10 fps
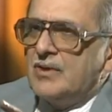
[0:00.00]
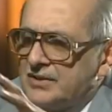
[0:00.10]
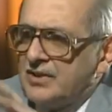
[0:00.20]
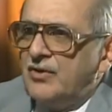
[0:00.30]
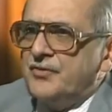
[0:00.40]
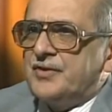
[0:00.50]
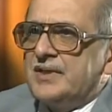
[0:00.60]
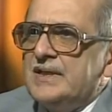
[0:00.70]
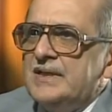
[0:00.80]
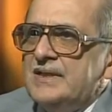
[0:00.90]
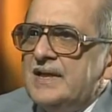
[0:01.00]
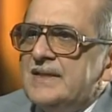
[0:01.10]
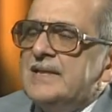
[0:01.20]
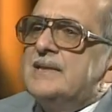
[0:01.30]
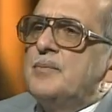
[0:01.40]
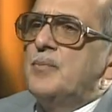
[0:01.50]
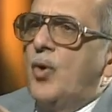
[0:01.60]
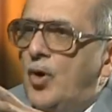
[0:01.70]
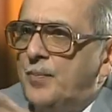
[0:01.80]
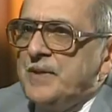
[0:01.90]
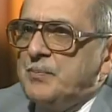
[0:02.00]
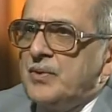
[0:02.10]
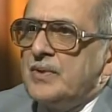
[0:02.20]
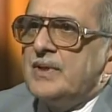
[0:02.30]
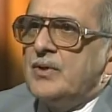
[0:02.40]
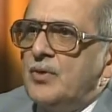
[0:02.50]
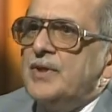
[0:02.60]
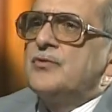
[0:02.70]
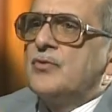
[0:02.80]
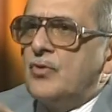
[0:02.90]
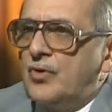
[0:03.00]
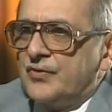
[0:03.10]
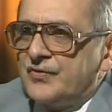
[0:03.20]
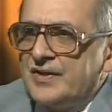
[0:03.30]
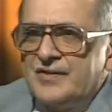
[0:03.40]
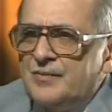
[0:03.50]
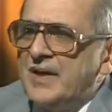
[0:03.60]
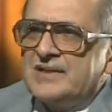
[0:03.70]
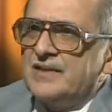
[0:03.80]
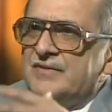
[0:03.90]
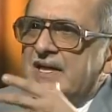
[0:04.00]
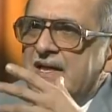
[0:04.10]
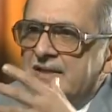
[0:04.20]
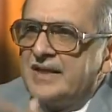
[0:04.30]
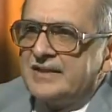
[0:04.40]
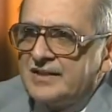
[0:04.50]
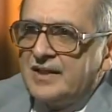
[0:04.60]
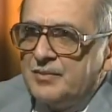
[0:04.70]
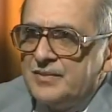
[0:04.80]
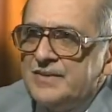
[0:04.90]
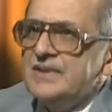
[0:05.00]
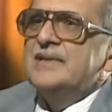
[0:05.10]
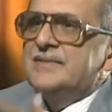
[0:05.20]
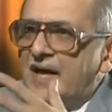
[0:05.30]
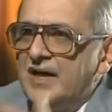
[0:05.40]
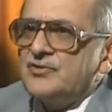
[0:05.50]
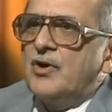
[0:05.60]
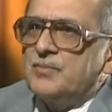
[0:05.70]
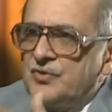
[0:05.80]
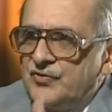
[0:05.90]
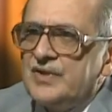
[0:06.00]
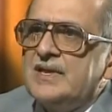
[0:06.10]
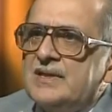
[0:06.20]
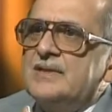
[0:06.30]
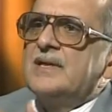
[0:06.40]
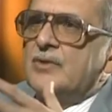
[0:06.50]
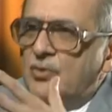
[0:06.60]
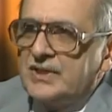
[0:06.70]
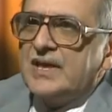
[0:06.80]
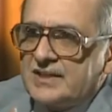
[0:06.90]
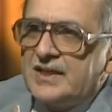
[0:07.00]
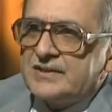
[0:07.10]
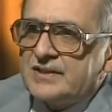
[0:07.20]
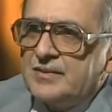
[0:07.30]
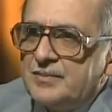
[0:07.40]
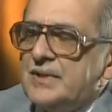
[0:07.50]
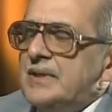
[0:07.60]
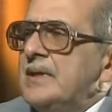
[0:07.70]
On the contrary, I think the more people go into courts, doesn't matter if they get cluttered up, it's our job to see that they don't get cluttered up.